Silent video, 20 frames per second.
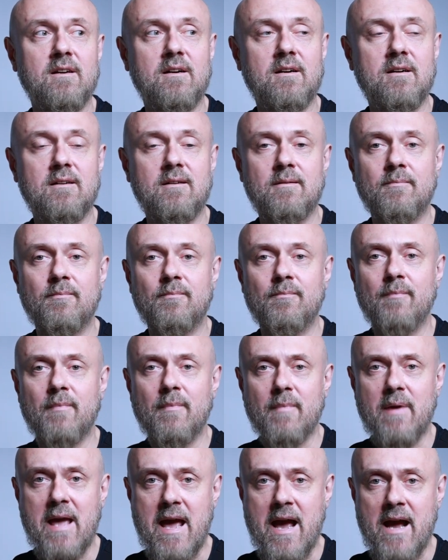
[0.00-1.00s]

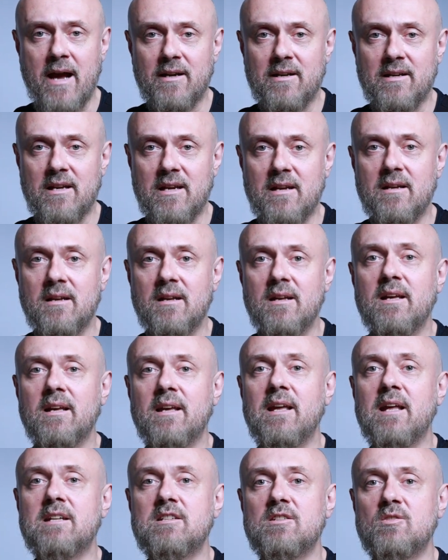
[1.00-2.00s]
acne
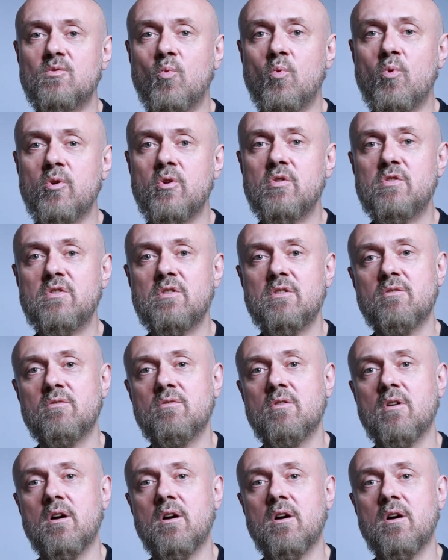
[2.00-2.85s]
gets worse